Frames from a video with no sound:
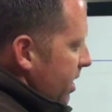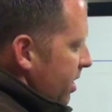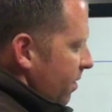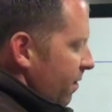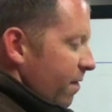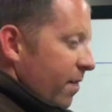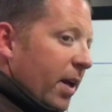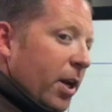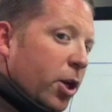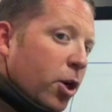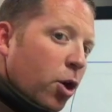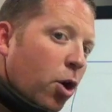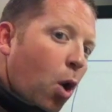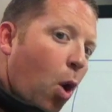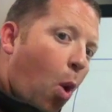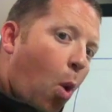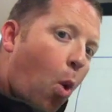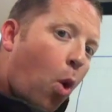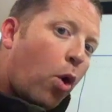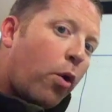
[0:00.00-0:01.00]
a
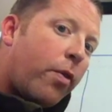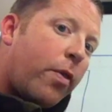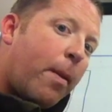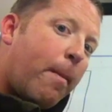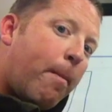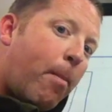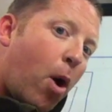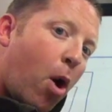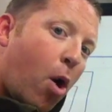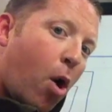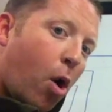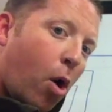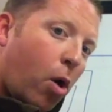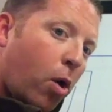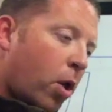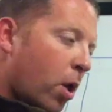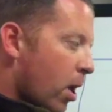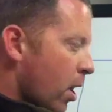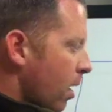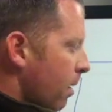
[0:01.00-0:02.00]
defender or the
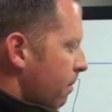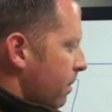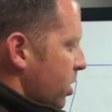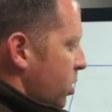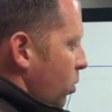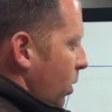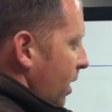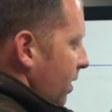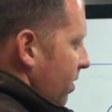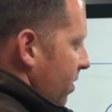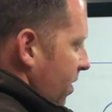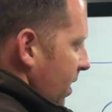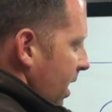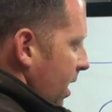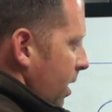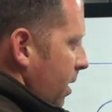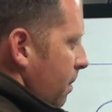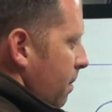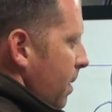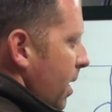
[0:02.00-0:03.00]
ball between
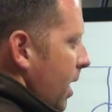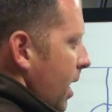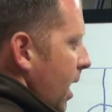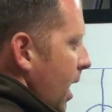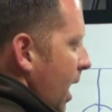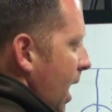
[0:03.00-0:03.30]
them